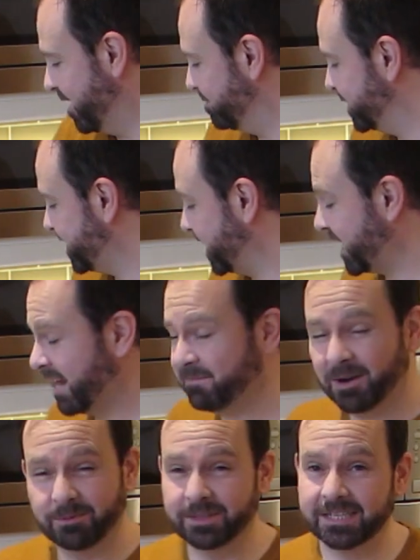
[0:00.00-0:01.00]
So I came
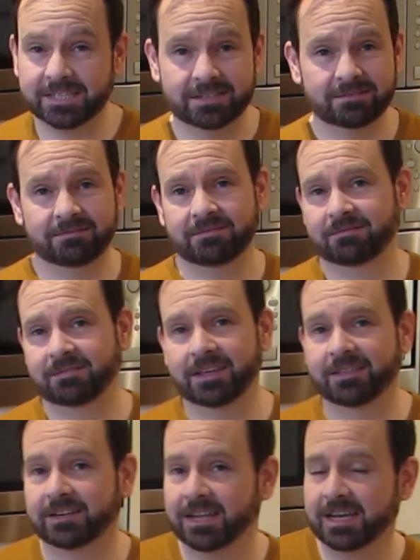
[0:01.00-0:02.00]
up with this the
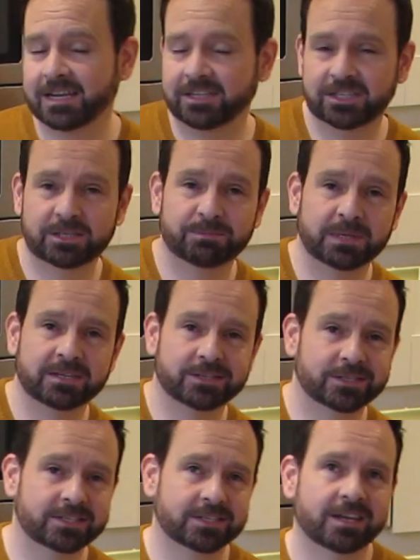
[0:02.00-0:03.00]
other day just
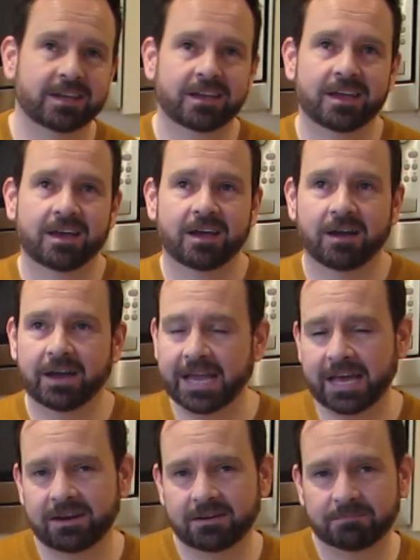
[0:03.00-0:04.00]
because I
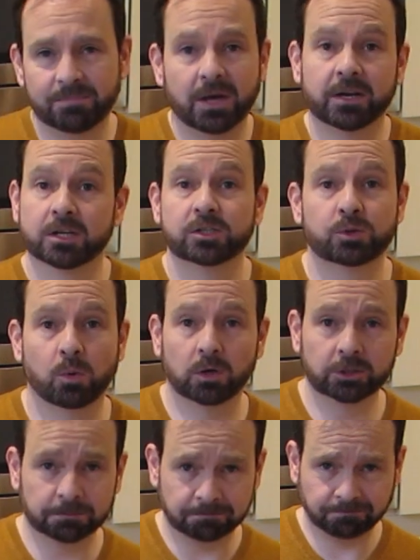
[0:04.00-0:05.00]
had a butternut
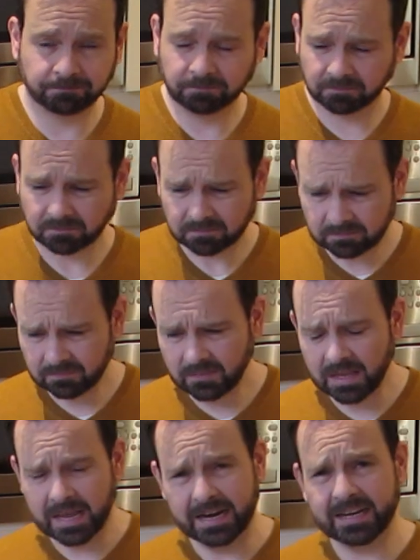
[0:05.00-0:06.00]
squash
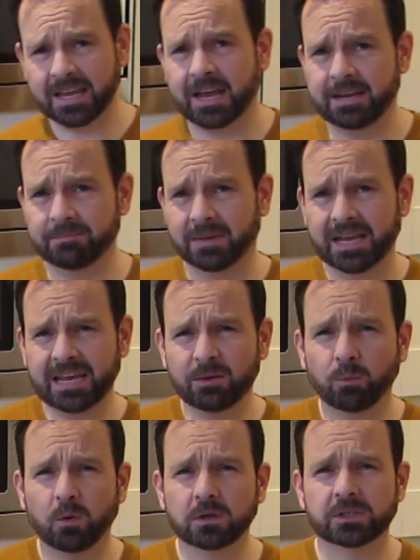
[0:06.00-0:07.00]
and it
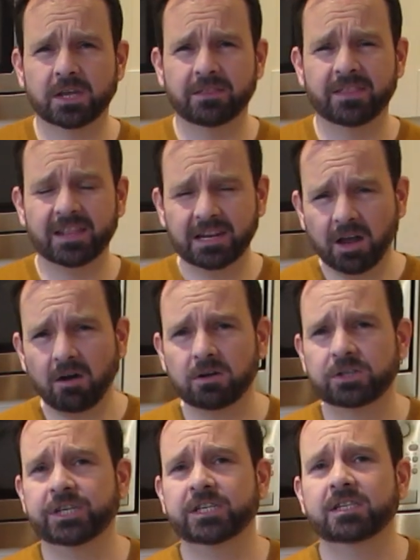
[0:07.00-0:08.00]
was the
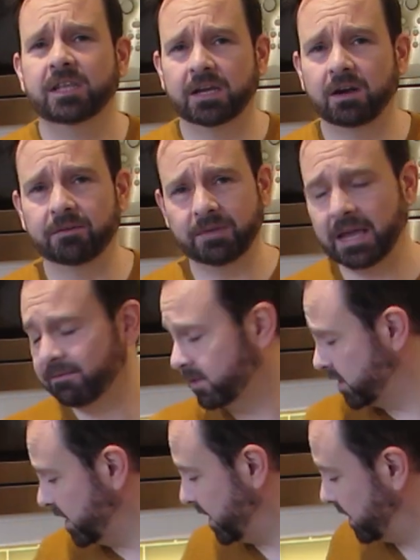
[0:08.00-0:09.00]
largest thing I've ever
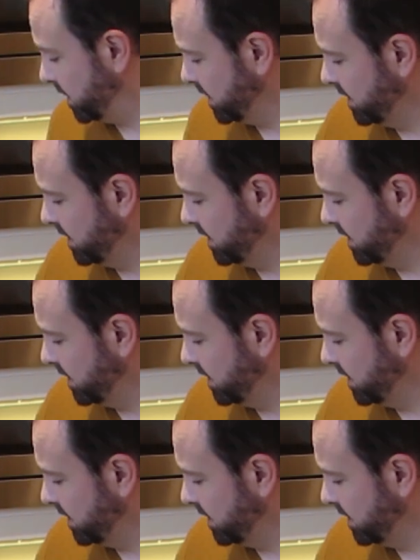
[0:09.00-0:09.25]
seen.